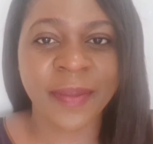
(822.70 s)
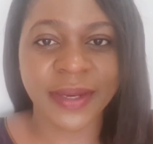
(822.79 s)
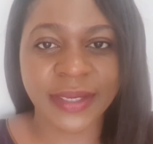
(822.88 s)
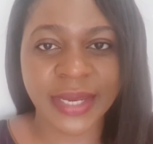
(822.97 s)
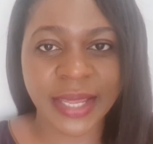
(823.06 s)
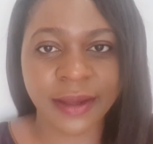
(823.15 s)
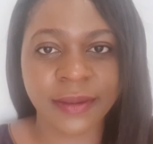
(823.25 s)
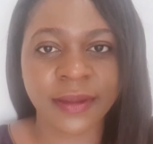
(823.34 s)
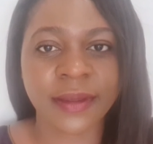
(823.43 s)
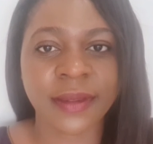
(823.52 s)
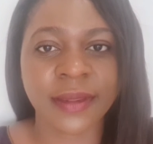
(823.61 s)
But
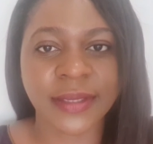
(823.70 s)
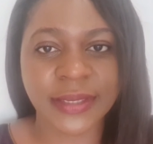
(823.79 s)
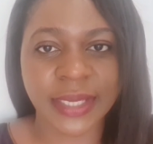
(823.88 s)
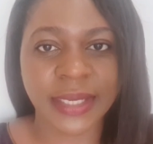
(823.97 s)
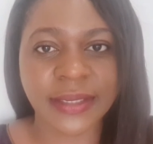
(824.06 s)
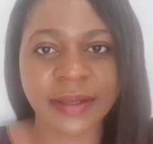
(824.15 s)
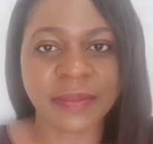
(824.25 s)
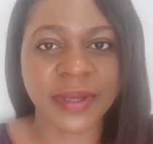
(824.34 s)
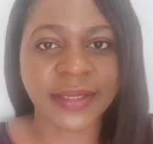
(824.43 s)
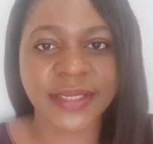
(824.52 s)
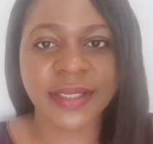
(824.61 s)
now the site
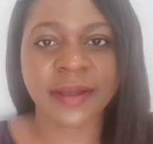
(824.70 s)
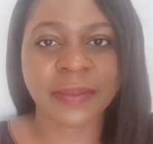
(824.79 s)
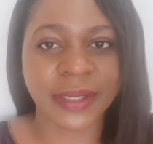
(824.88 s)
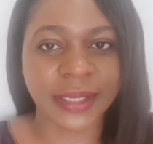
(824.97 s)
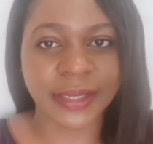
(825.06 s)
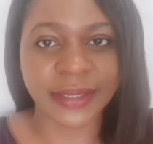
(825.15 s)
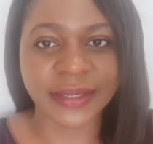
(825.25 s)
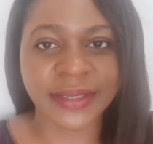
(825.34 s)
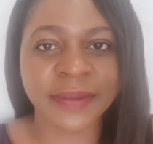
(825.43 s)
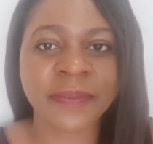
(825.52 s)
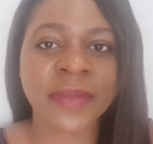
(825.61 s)
must be
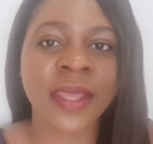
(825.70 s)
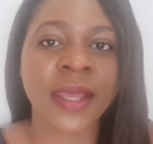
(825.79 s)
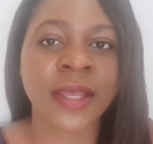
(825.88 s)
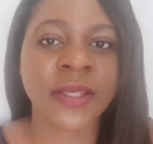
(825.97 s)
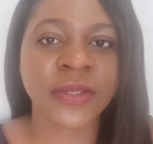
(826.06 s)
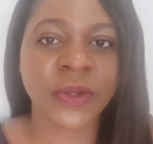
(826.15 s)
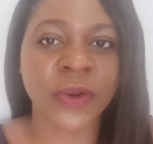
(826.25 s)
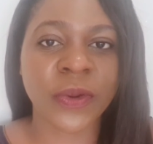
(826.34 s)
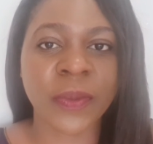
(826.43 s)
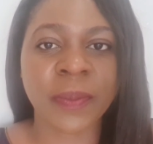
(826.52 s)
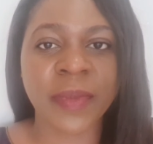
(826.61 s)
cleaned.
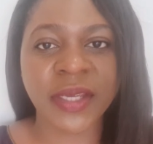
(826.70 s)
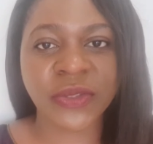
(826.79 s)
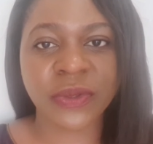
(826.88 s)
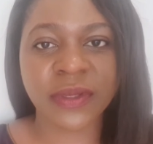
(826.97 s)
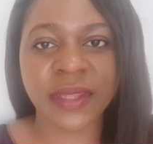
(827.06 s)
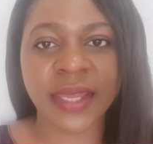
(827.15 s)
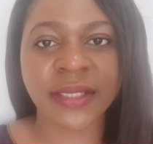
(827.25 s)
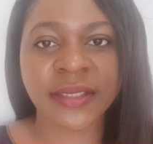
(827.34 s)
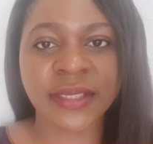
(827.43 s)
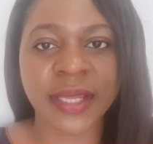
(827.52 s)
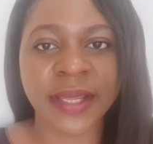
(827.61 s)
So make sure
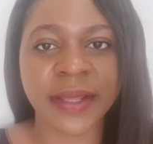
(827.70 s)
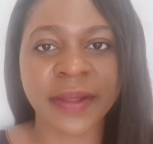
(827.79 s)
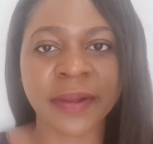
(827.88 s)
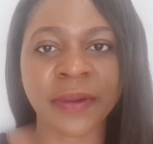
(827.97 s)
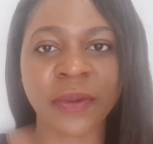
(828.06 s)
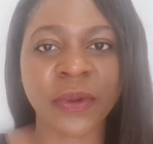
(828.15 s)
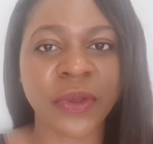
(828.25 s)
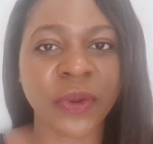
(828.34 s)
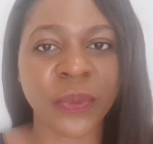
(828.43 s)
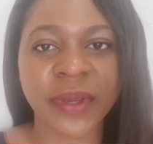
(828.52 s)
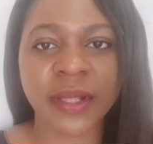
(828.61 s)
that all
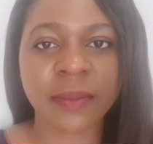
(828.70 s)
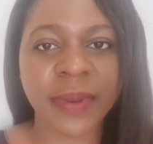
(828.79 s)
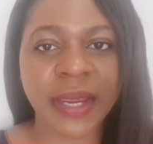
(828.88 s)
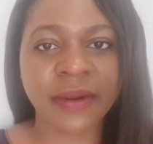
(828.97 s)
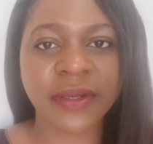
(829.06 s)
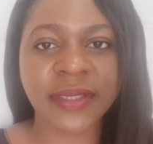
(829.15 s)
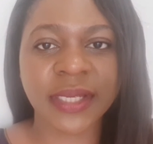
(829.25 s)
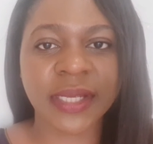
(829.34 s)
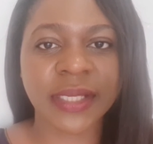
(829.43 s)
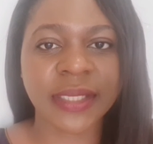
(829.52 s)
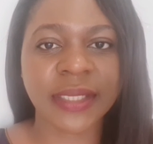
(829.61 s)
your wheelbarrows are
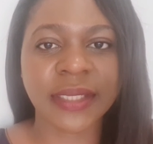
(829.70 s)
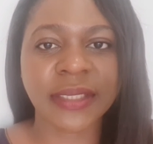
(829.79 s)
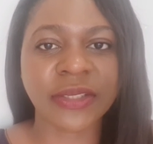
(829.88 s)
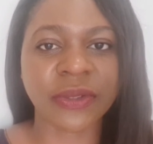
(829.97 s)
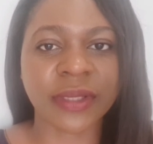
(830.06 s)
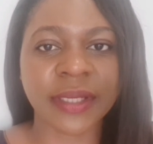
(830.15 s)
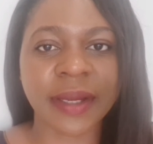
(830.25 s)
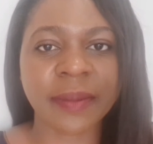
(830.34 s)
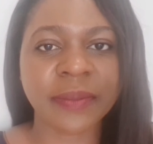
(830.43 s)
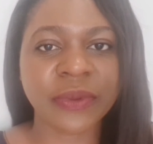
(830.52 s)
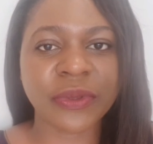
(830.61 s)
cleaned, your
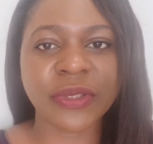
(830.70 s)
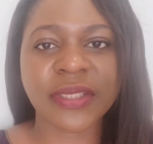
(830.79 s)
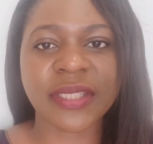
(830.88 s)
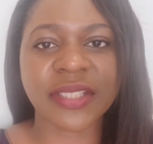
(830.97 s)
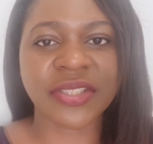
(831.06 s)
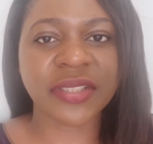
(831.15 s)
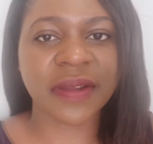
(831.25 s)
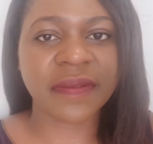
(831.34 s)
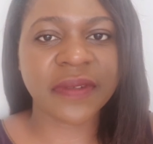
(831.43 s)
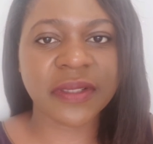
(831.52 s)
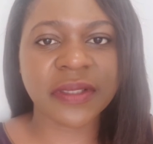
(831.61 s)
gumboots, the
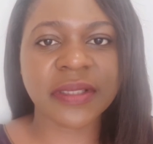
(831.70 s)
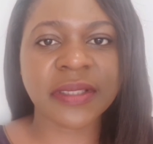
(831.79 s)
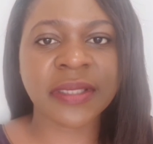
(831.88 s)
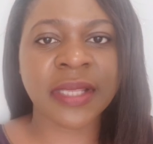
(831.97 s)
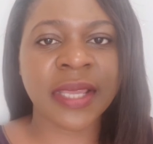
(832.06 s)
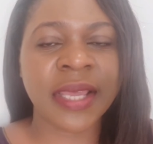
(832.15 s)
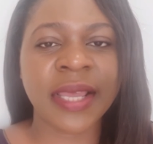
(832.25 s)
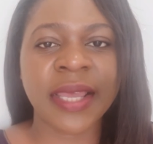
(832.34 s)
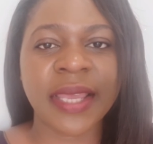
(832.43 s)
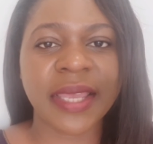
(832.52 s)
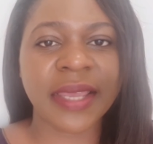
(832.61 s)
shovels,
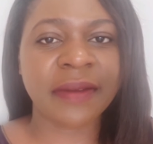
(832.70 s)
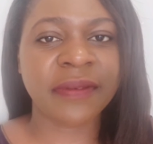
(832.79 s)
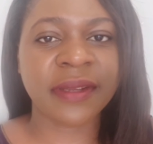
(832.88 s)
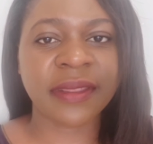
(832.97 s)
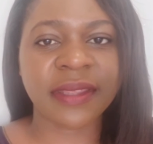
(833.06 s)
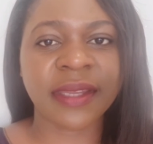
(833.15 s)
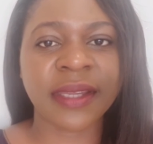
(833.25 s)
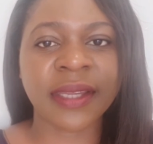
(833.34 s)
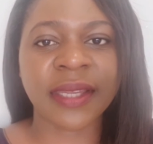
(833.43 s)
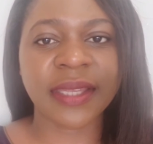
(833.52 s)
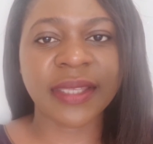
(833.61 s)

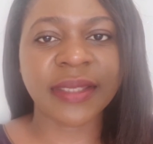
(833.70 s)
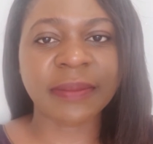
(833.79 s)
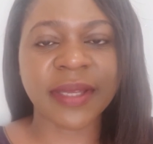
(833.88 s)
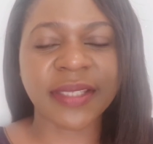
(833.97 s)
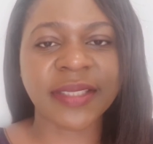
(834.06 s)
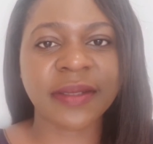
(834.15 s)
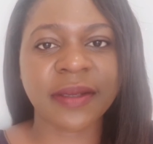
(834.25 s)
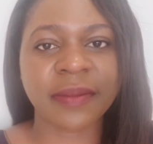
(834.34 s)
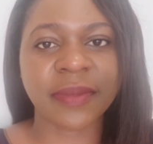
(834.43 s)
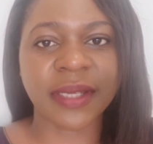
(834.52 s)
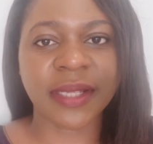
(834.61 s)
everything, it must
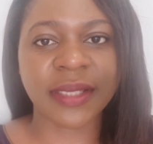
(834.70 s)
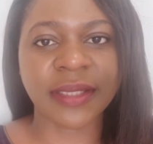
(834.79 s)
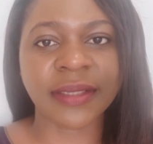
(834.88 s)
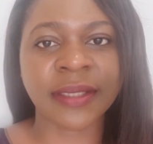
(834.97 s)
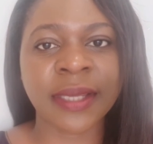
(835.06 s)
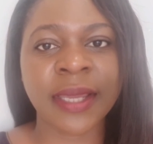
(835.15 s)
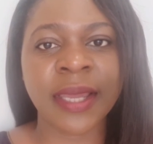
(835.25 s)
be cleaned.